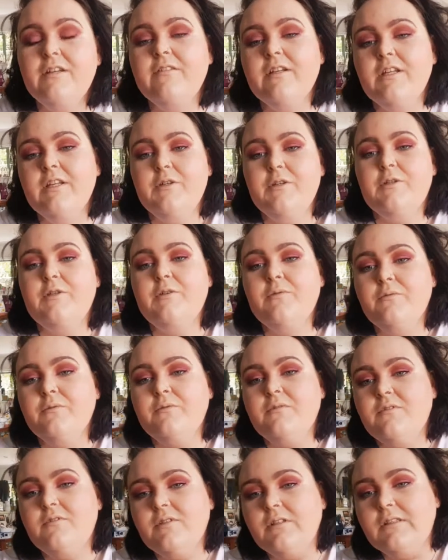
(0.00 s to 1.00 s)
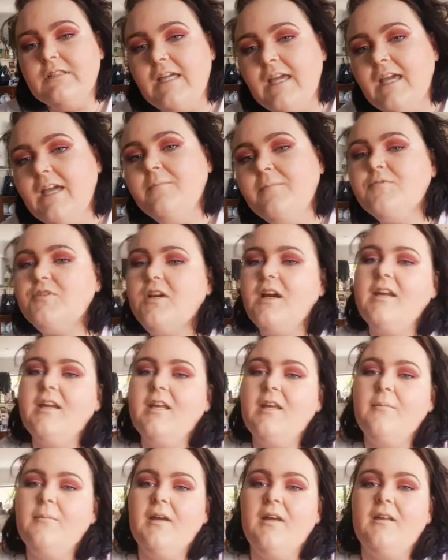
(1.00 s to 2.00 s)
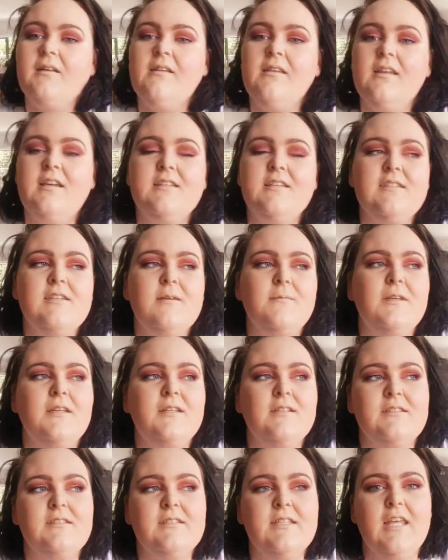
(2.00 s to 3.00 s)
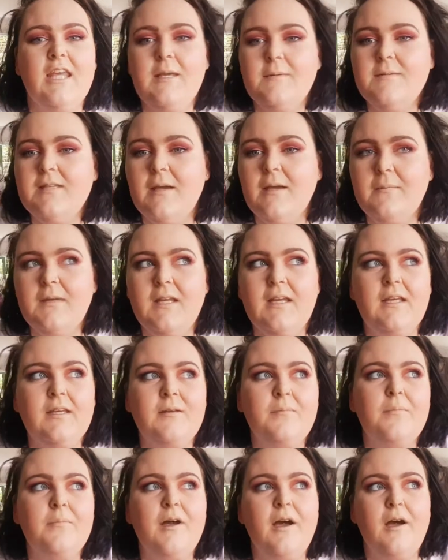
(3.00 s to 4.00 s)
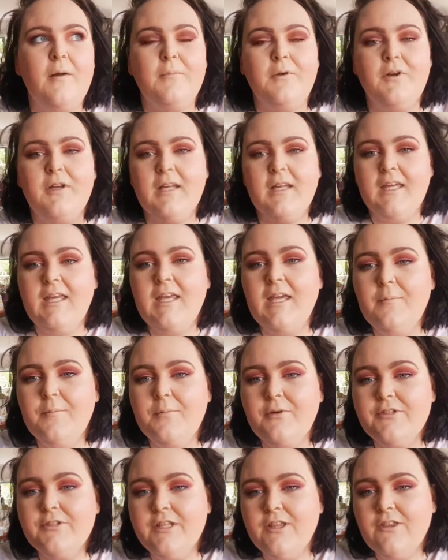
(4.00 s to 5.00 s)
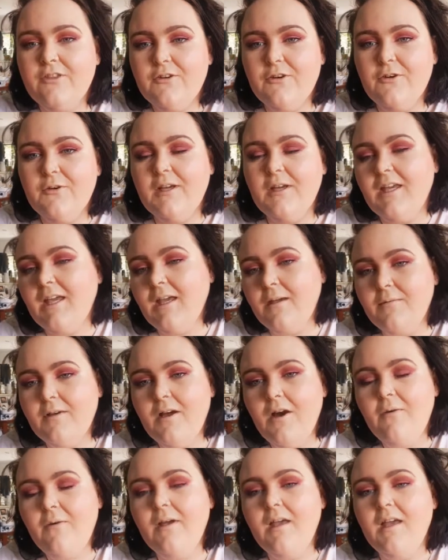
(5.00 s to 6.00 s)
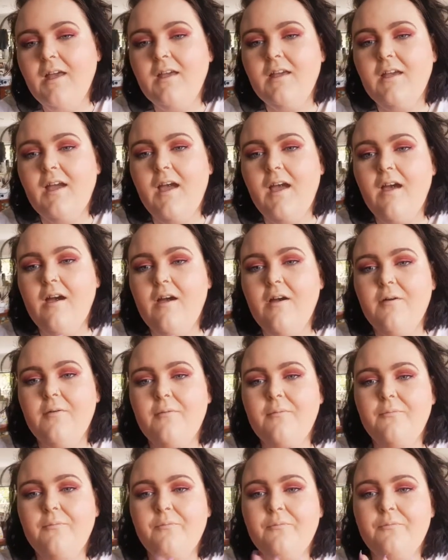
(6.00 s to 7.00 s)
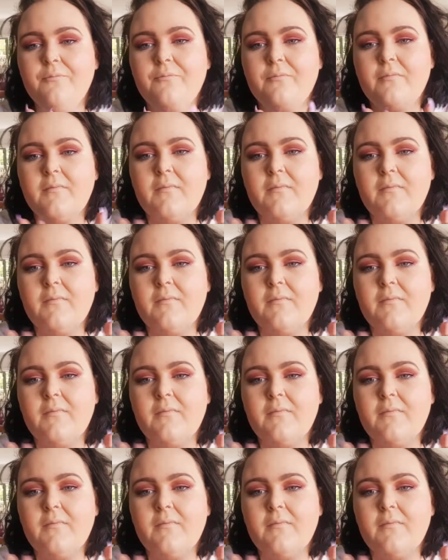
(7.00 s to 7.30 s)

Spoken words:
really am trying to get back into these. Something just keeps happening, but I'm gonna keep pushing through and keep going.